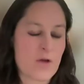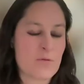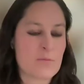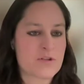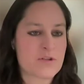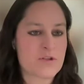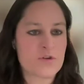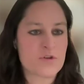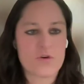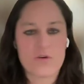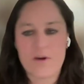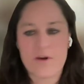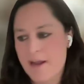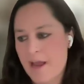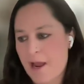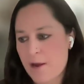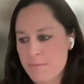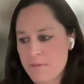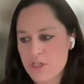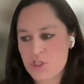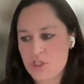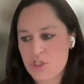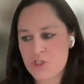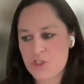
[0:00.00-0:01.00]
global story, and
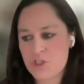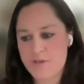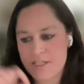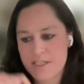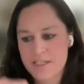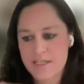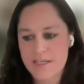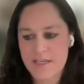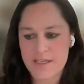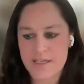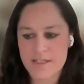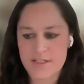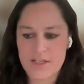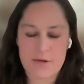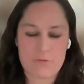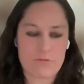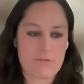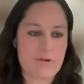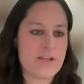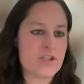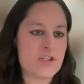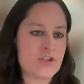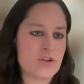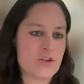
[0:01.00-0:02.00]
how much do we see, say,
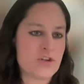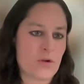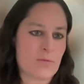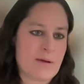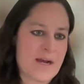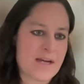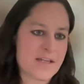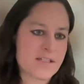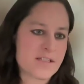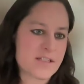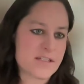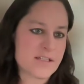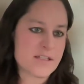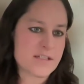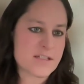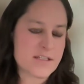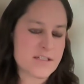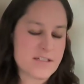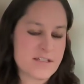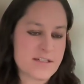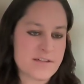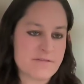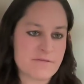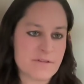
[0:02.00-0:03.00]
regional patterns
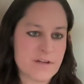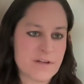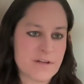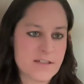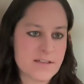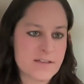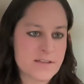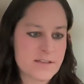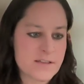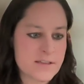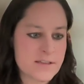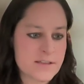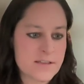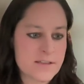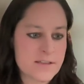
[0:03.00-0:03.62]
that differ?